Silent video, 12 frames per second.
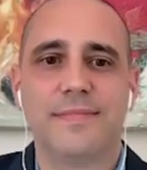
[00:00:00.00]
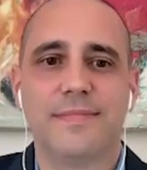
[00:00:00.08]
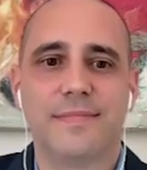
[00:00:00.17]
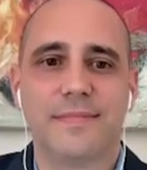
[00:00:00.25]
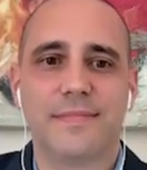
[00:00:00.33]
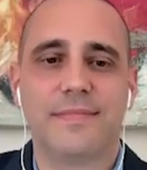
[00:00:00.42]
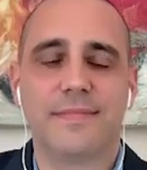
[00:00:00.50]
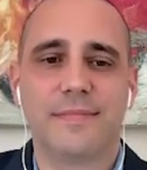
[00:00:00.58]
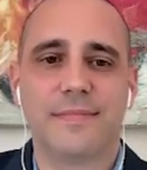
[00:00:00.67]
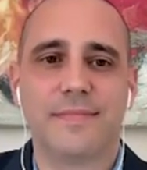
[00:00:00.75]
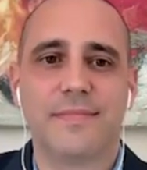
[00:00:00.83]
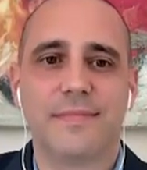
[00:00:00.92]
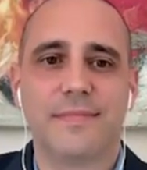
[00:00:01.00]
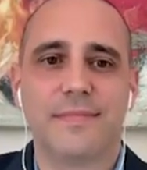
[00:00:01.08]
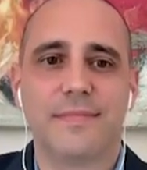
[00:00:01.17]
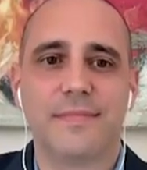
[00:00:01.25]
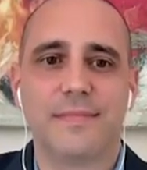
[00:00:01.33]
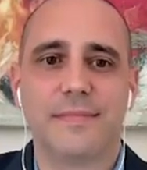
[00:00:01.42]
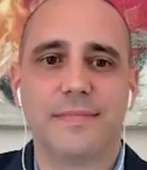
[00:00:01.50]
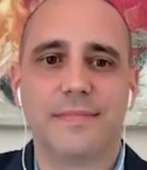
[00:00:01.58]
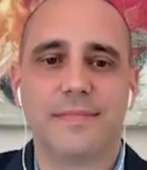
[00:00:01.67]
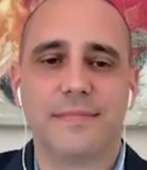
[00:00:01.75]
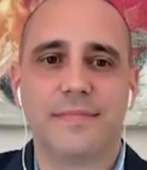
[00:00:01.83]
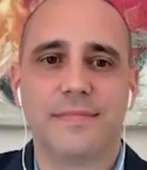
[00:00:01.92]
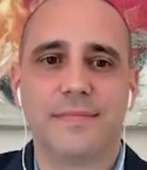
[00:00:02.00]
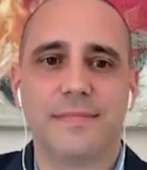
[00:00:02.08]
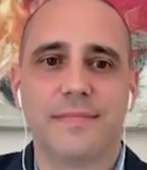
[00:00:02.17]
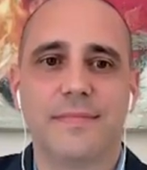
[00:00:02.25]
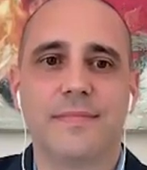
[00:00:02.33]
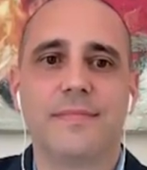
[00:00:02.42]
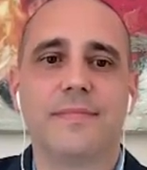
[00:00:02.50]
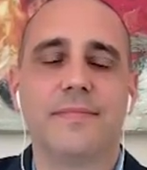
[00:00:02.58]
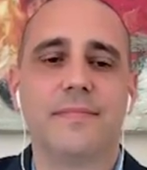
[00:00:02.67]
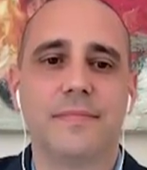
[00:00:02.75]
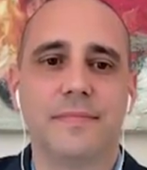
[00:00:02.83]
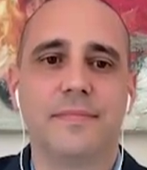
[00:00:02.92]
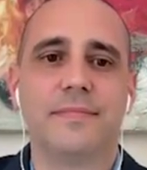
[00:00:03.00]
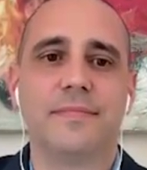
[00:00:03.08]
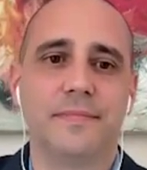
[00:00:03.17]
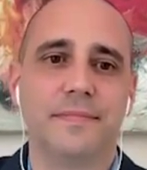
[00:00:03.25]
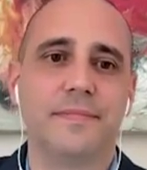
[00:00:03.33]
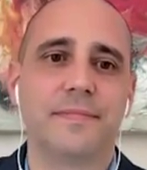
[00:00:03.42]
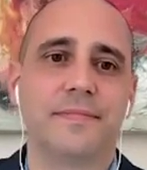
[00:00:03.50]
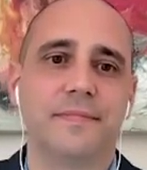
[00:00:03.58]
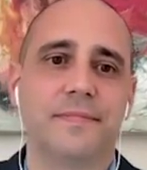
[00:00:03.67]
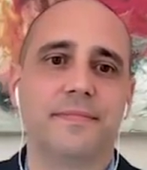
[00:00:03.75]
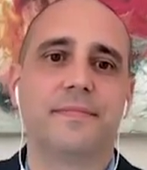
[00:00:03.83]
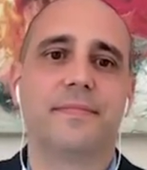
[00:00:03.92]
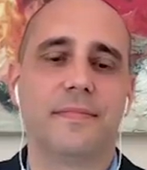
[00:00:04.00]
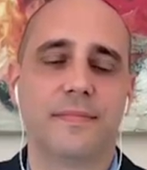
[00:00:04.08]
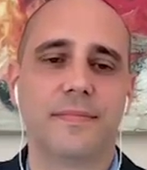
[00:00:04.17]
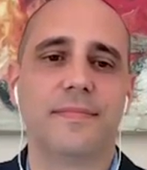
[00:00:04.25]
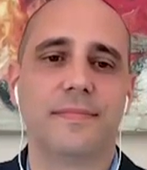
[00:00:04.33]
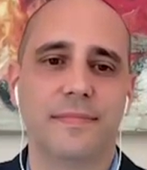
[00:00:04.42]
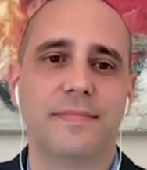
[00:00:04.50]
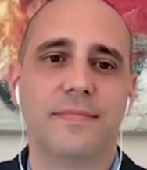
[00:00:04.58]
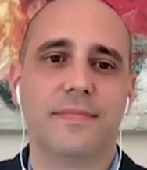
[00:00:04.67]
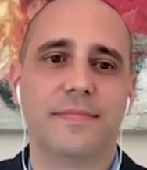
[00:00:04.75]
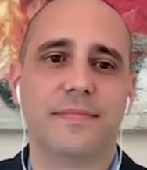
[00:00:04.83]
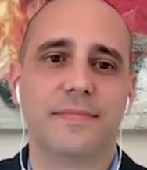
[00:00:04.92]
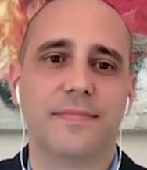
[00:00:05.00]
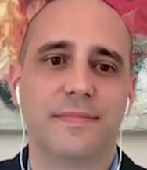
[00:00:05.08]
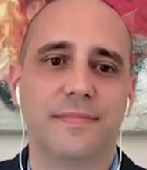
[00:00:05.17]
The person shown says nothing.